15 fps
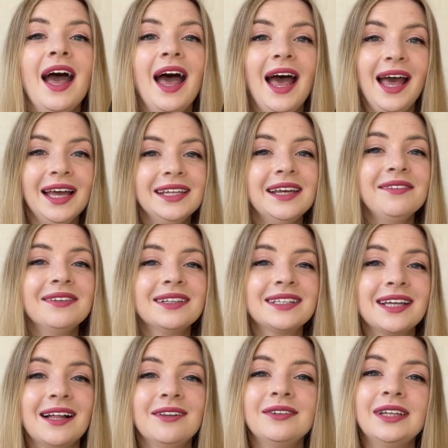And I will
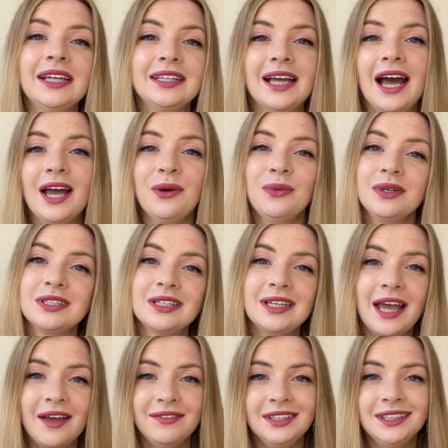tell you that I wasn't
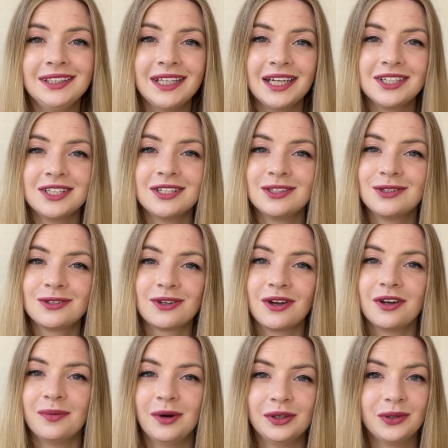having intention to
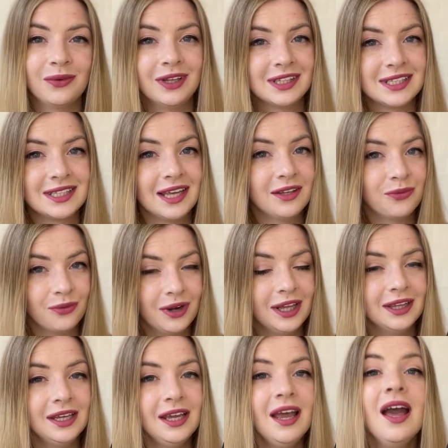talk about real estate
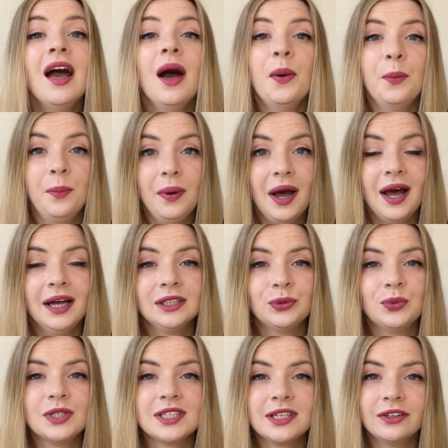really, but
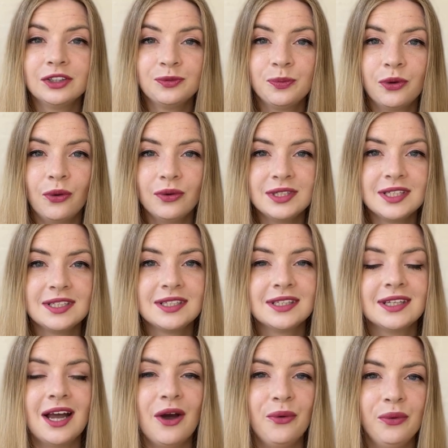we start
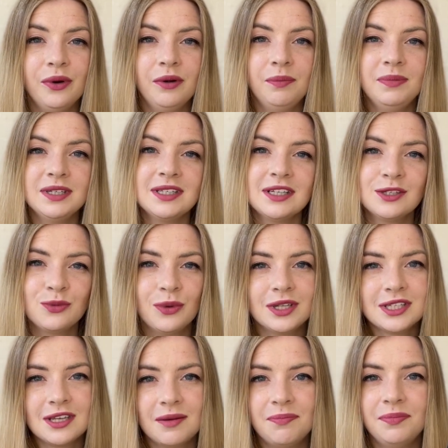processing our business
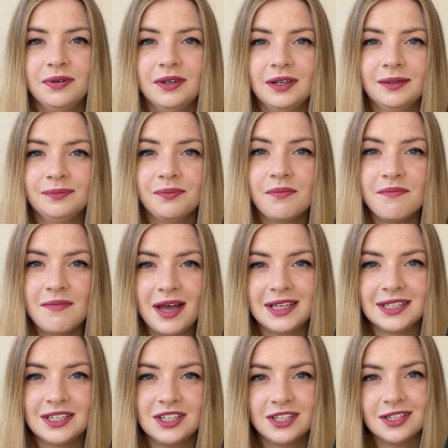WhatsApp um,
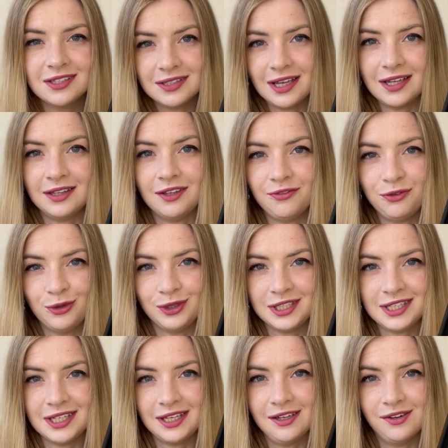messages and the phone
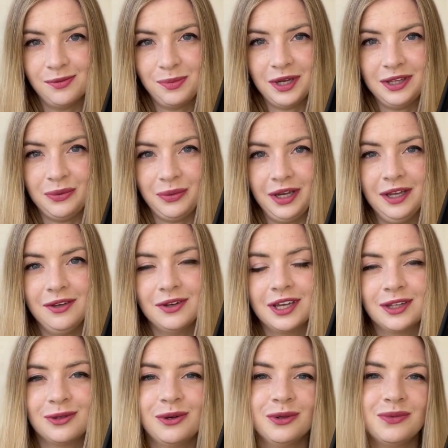is here, by the way, you
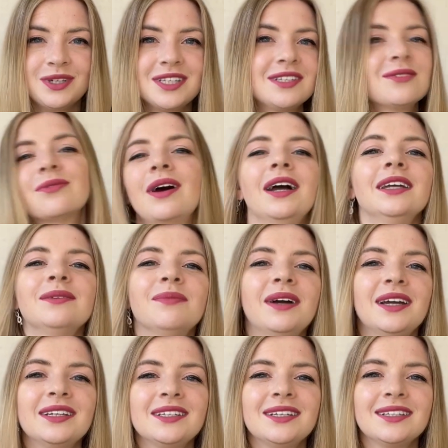can always write. My
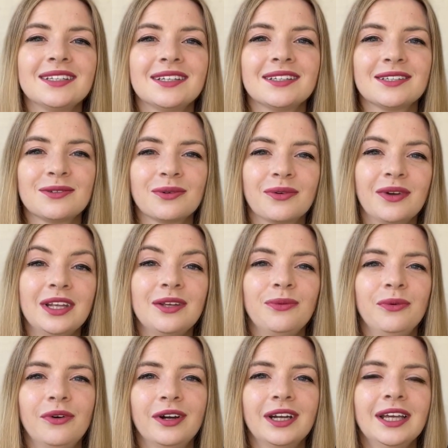assistant's already
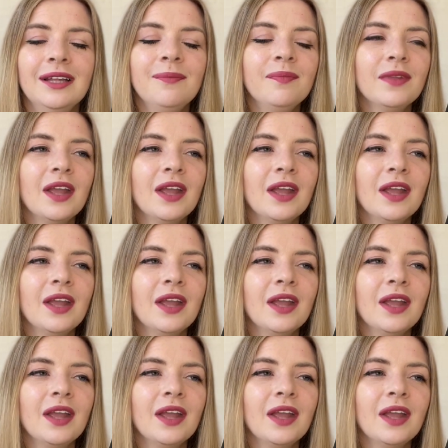working.